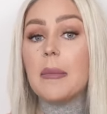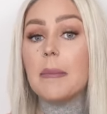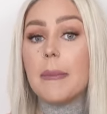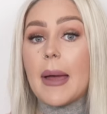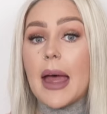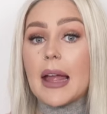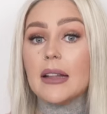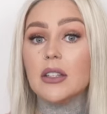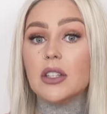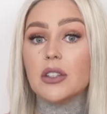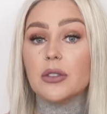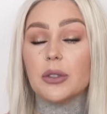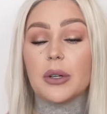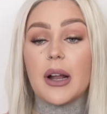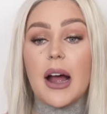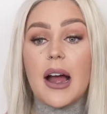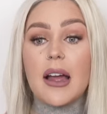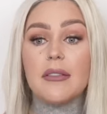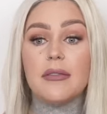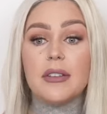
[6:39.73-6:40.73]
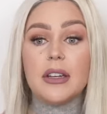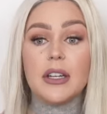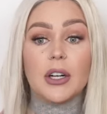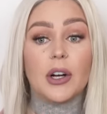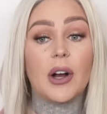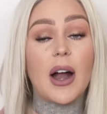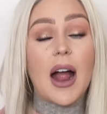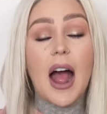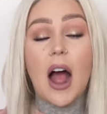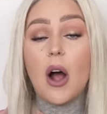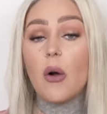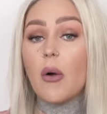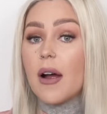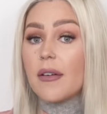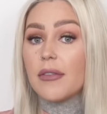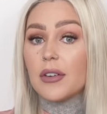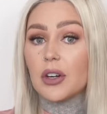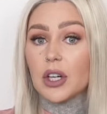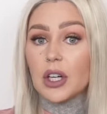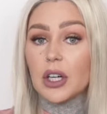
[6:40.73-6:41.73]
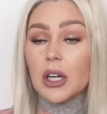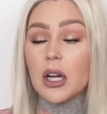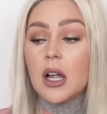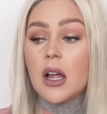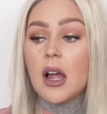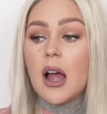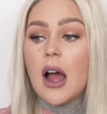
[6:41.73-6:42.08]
meds through an IV or however,